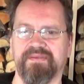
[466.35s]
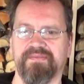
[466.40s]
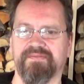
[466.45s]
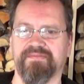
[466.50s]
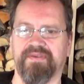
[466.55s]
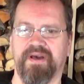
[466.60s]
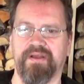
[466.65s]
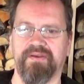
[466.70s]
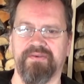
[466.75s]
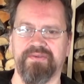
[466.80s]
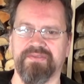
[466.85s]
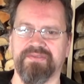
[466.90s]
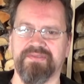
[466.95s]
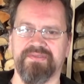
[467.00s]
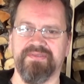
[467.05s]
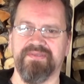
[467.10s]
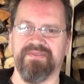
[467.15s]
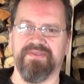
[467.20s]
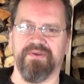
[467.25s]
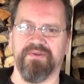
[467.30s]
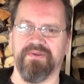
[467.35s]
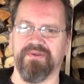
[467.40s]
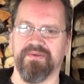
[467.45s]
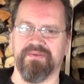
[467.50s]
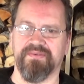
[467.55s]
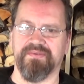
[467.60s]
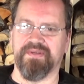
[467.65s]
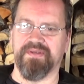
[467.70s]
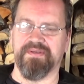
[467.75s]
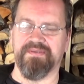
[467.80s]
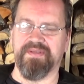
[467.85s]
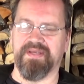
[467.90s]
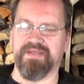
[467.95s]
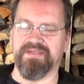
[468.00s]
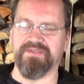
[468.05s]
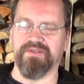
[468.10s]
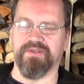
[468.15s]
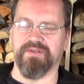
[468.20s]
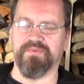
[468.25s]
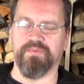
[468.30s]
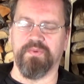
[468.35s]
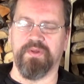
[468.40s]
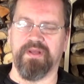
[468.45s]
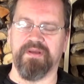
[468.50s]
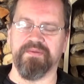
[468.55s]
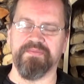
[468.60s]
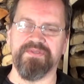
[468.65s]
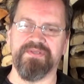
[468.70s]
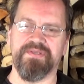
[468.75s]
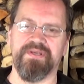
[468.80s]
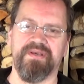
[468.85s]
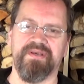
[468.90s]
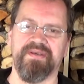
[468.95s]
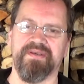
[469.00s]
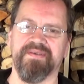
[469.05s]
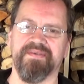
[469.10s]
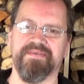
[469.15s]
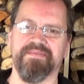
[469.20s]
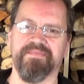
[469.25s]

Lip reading: virus. No, that's not what I'm saying.